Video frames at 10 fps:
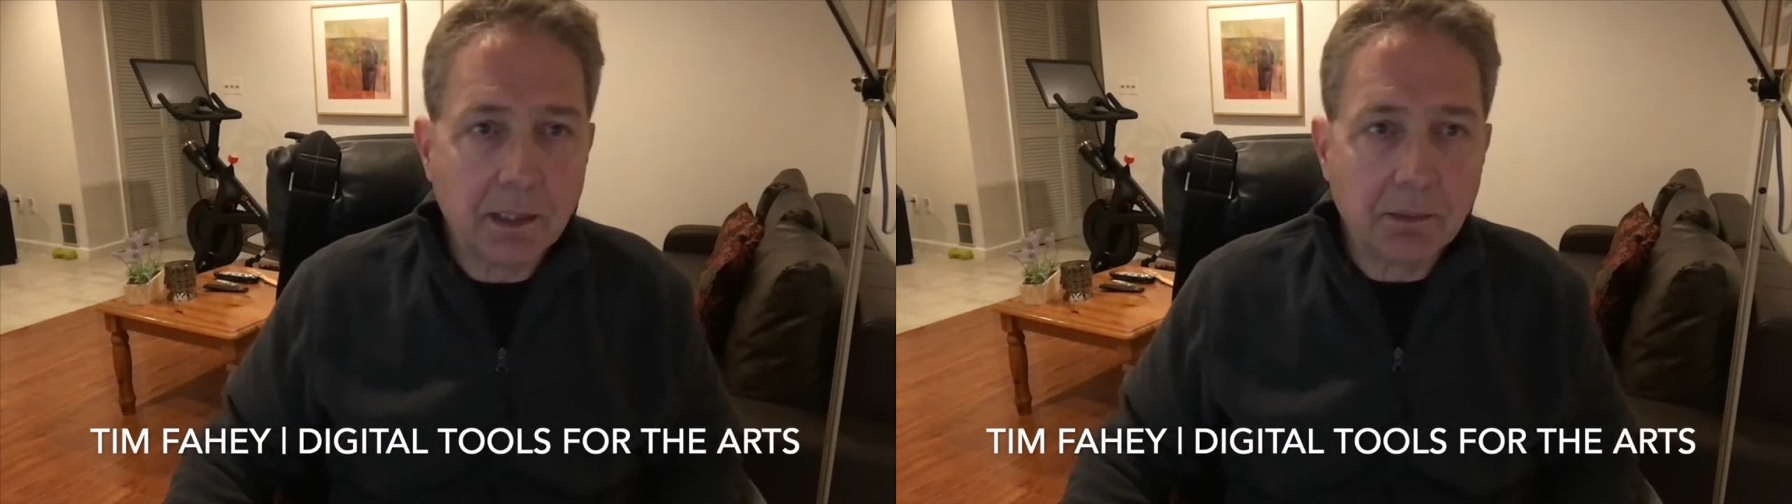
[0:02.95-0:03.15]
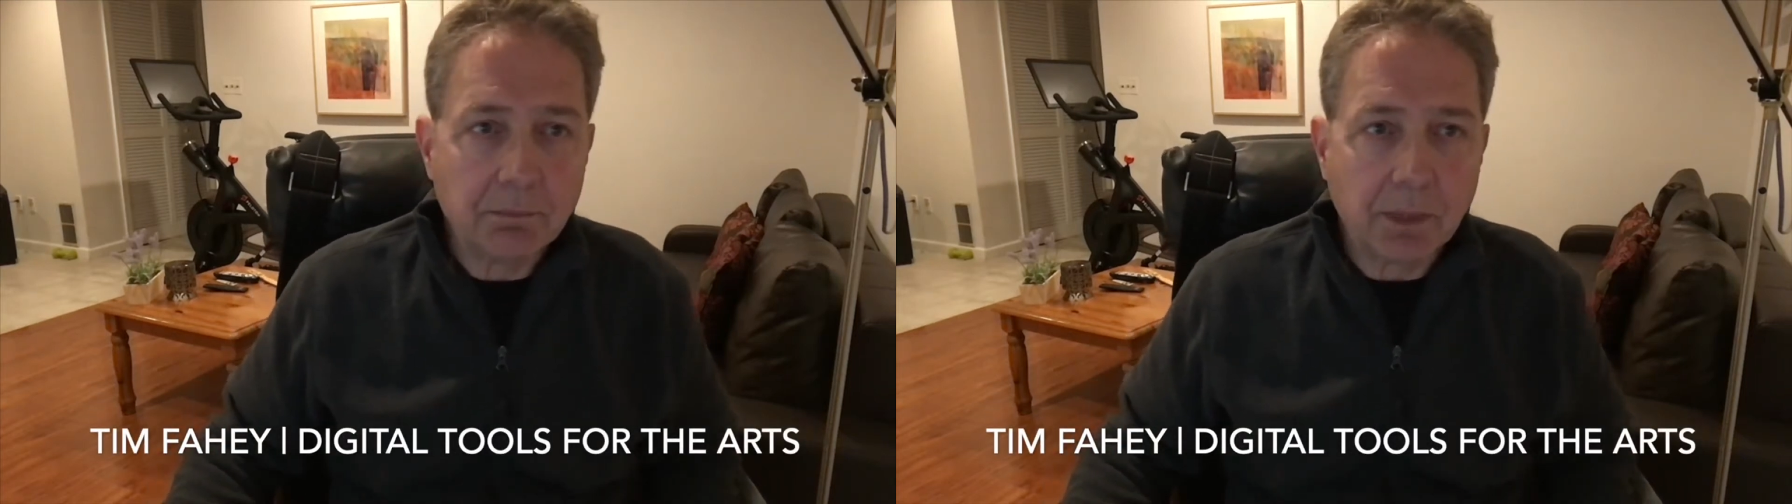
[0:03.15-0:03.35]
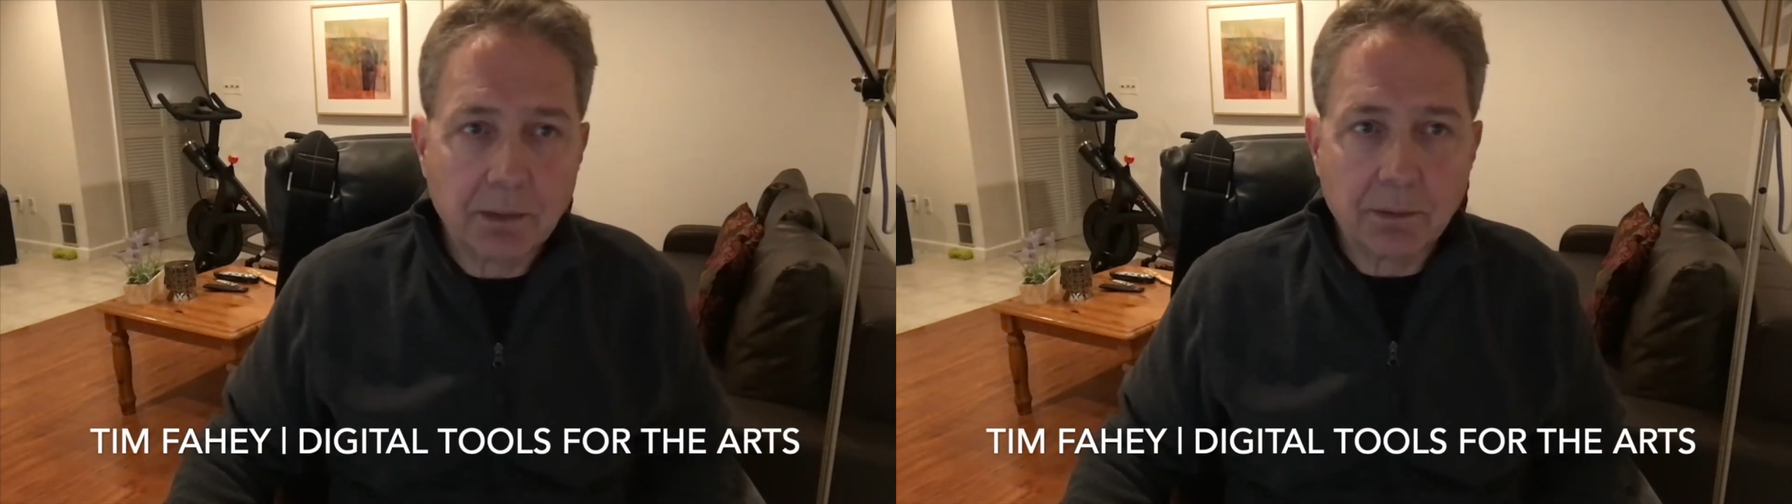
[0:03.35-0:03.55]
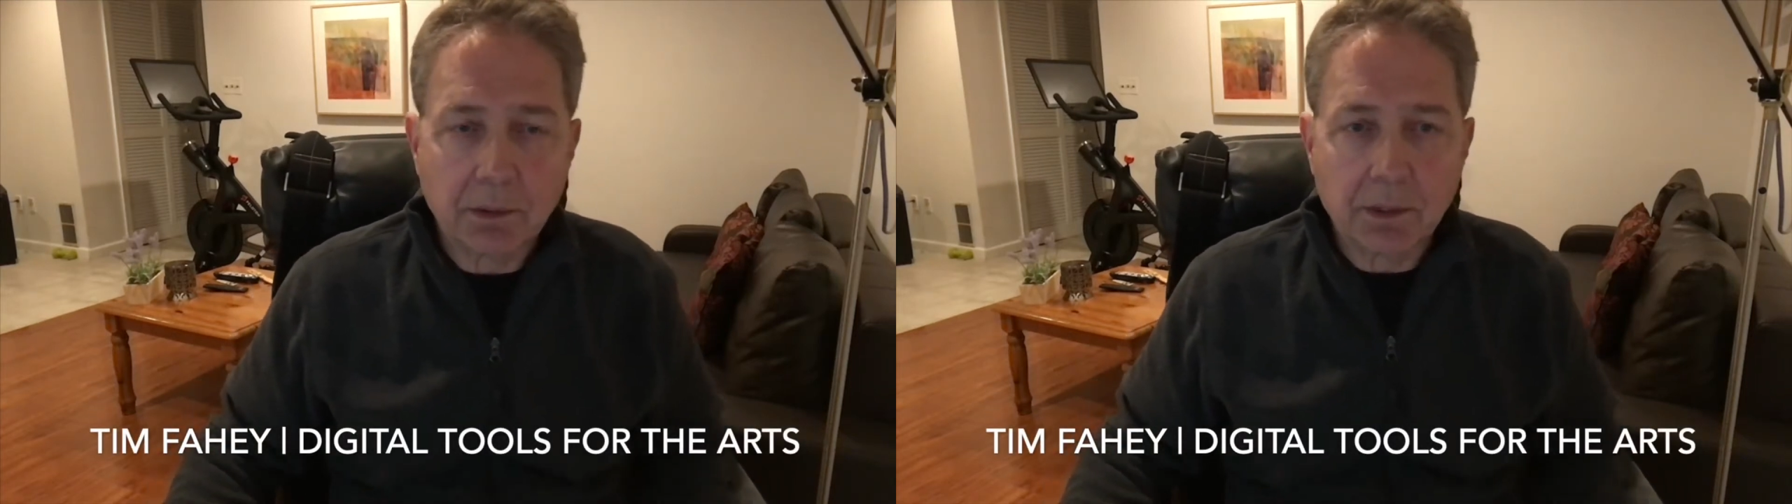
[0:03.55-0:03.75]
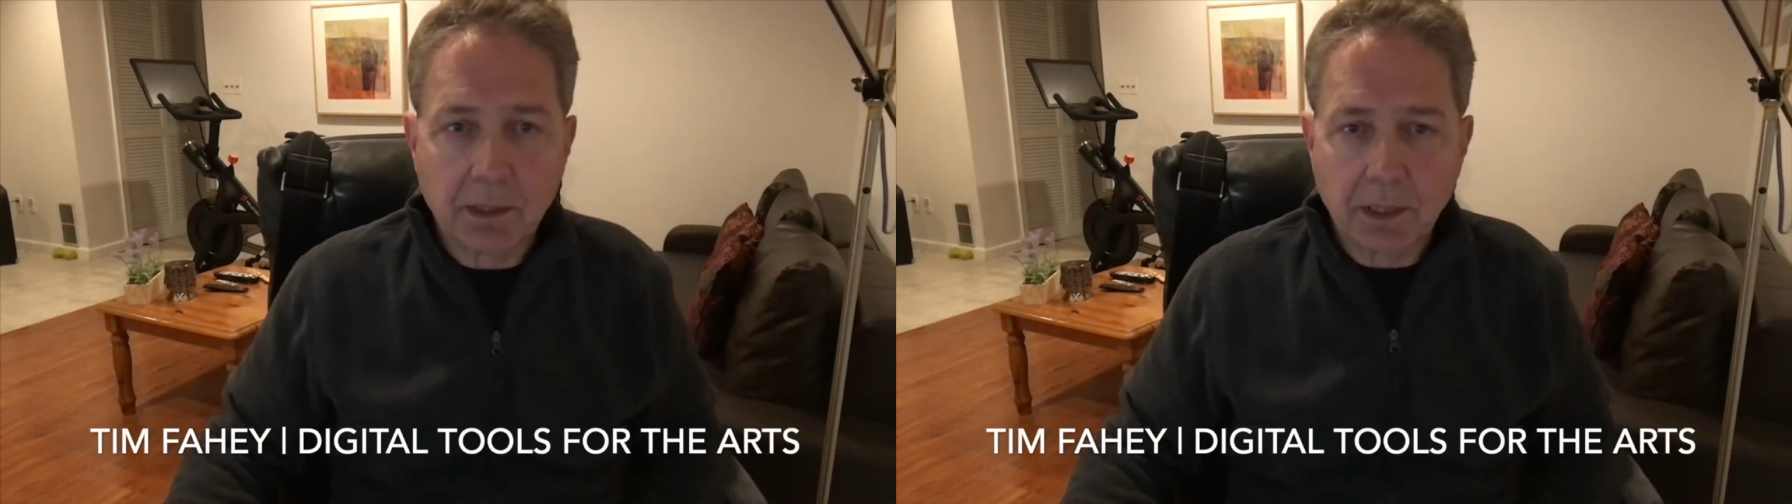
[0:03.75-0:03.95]
I took the
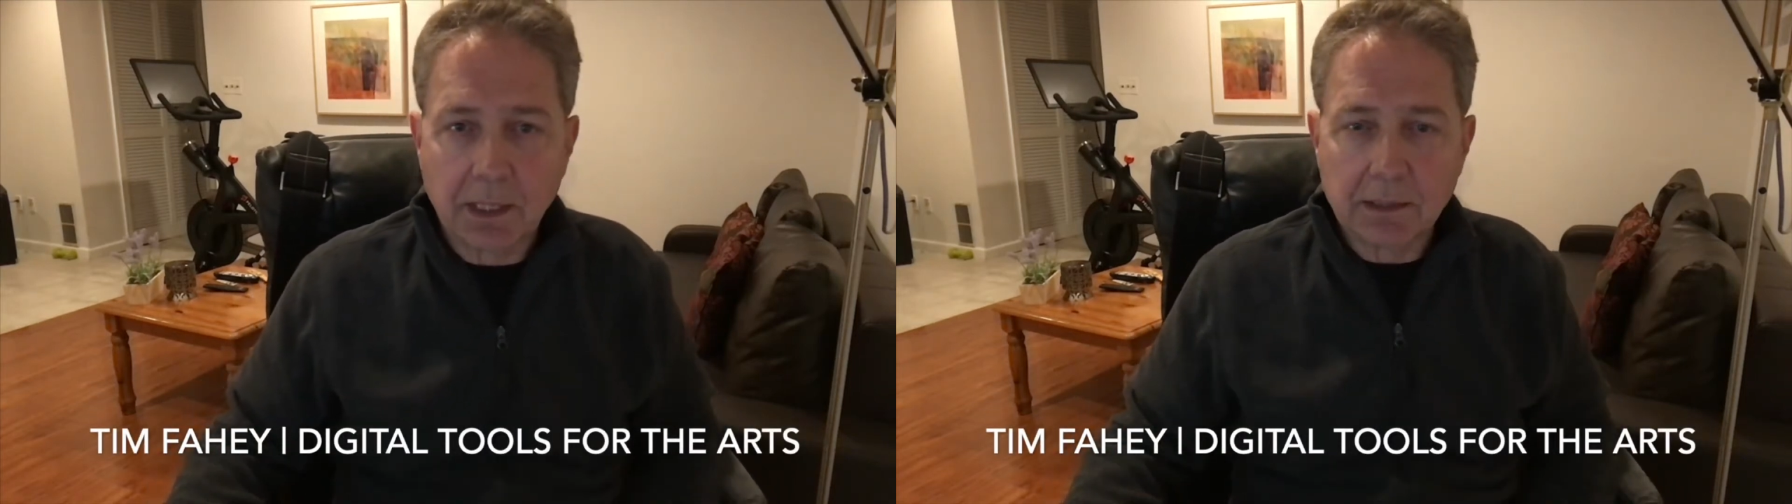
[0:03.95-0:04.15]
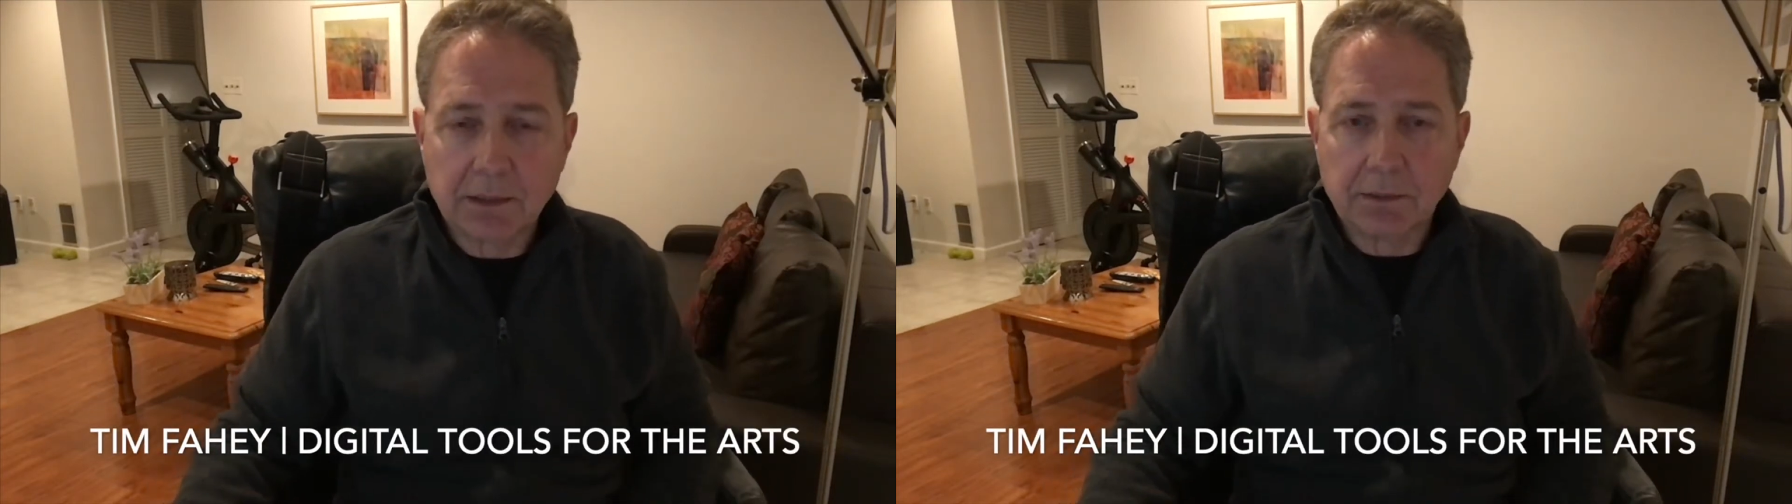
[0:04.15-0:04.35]
class